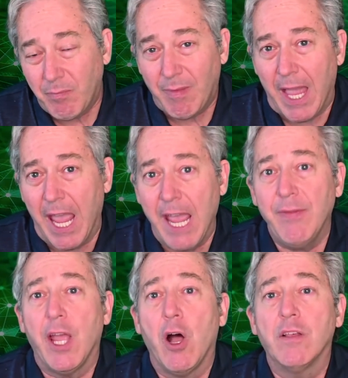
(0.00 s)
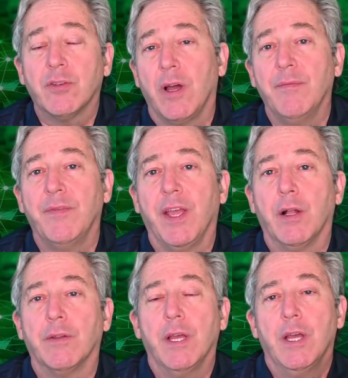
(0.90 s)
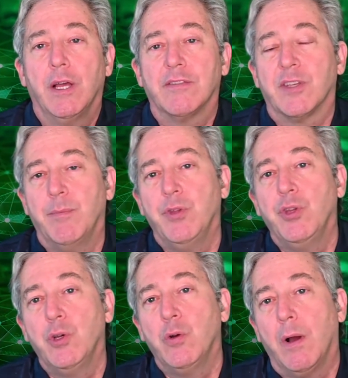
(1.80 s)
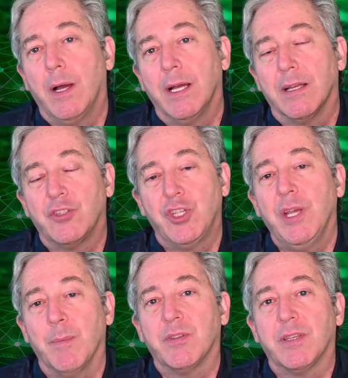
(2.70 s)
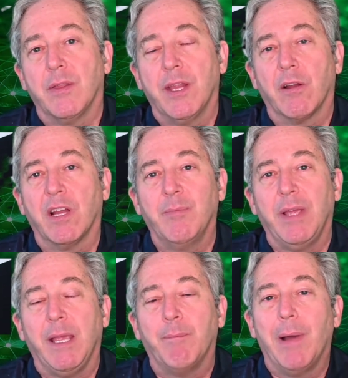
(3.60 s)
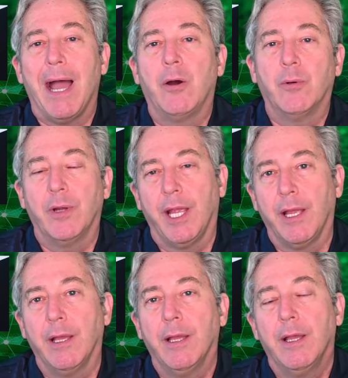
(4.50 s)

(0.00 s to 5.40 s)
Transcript: they also unveiled some new chips that are going to be powering